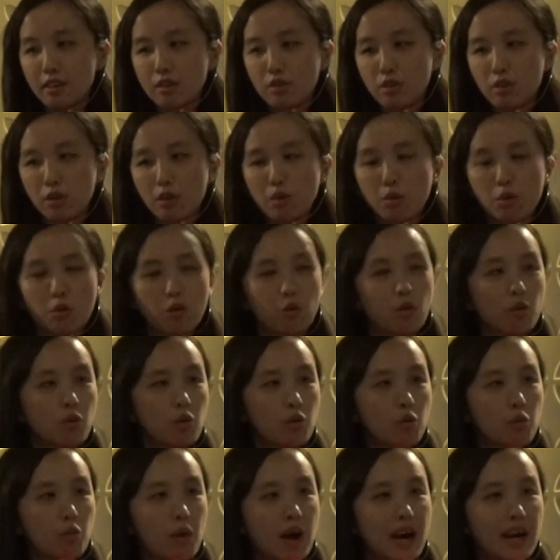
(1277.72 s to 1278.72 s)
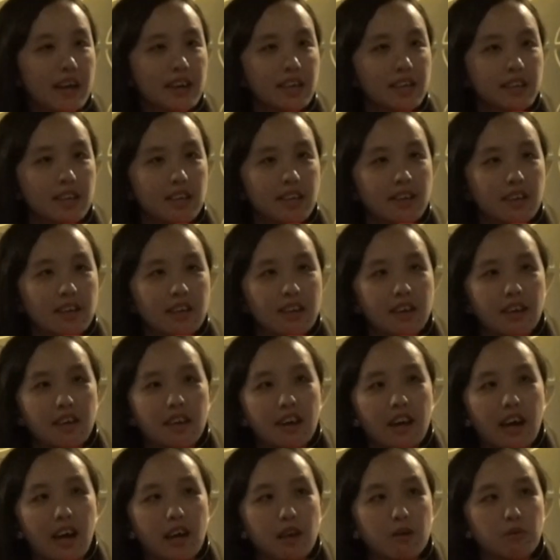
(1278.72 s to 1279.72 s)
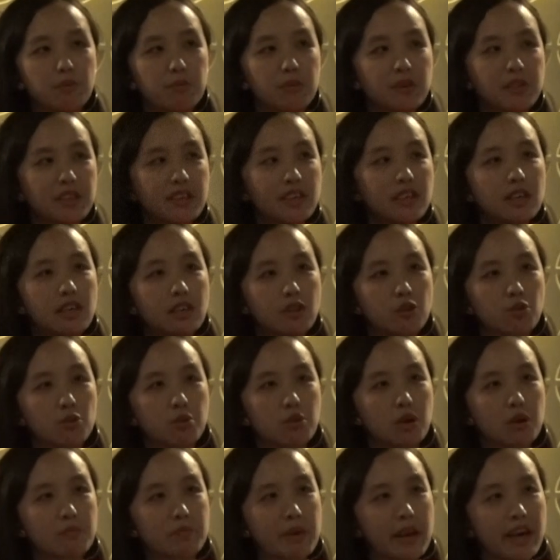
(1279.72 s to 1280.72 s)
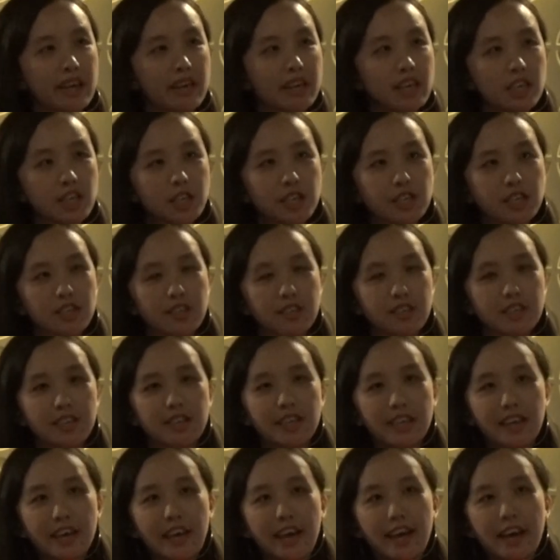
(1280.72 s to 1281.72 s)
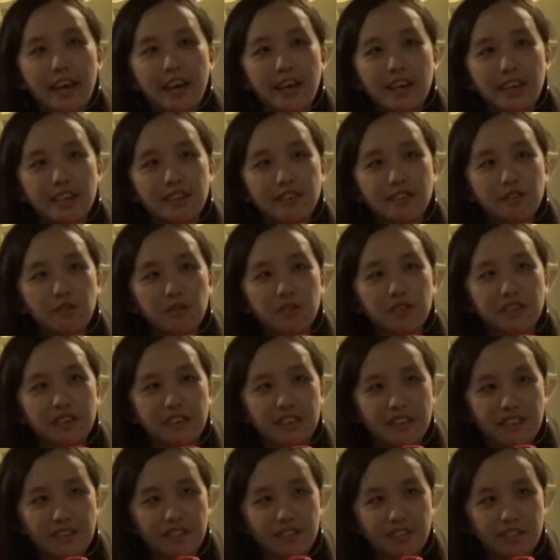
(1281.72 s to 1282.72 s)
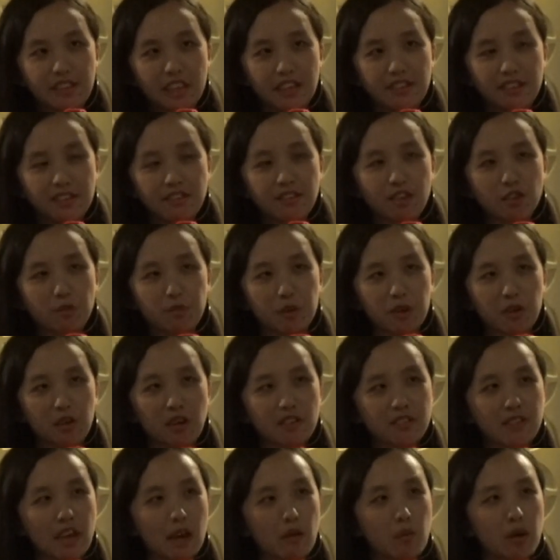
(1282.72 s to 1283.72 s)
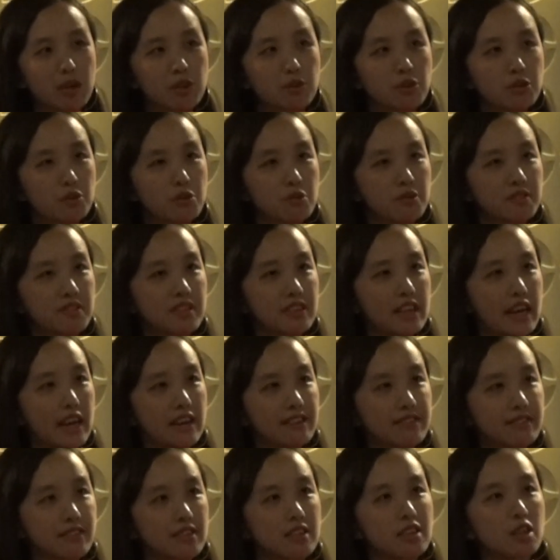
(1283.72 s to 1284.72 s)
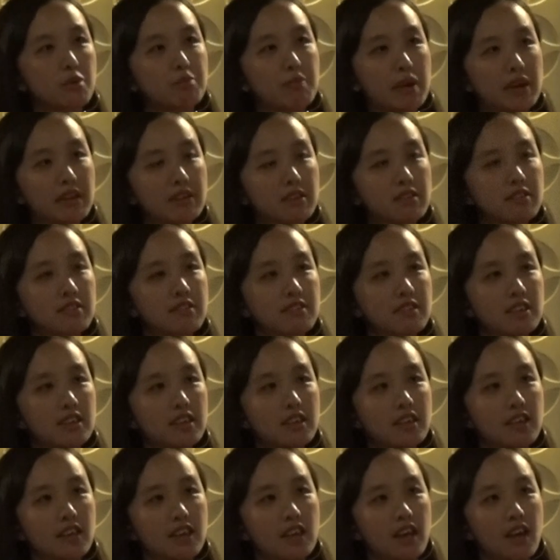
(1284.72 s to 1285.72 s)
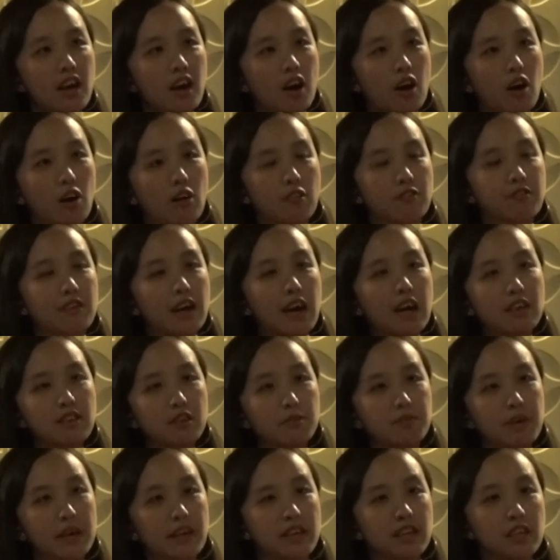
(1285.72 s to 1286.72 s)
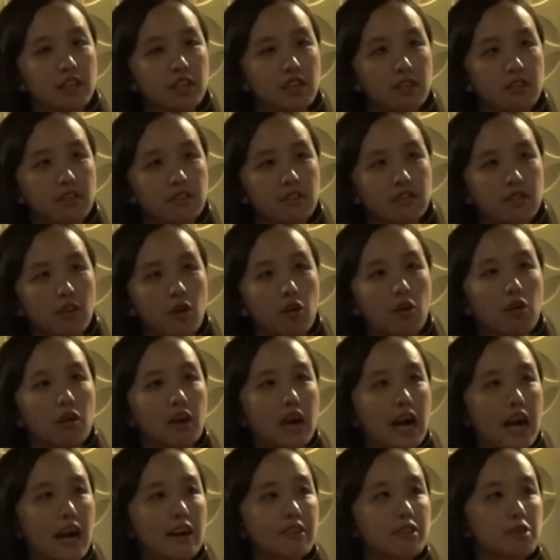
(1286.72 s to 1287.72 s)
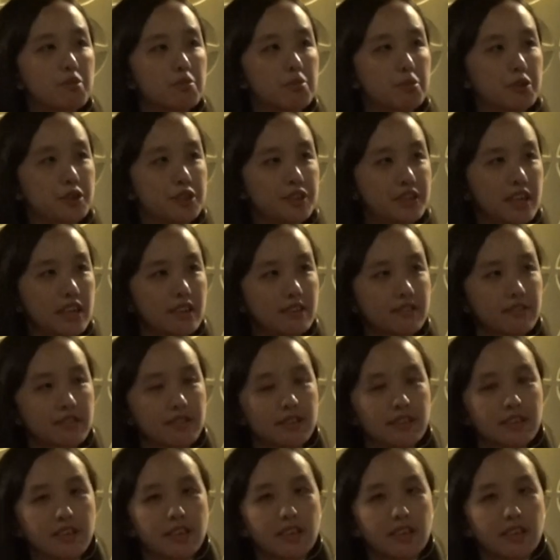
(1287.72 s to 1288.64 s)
So why I put it into a package? So this is because I want to use it as a dependency of other packages or other projects.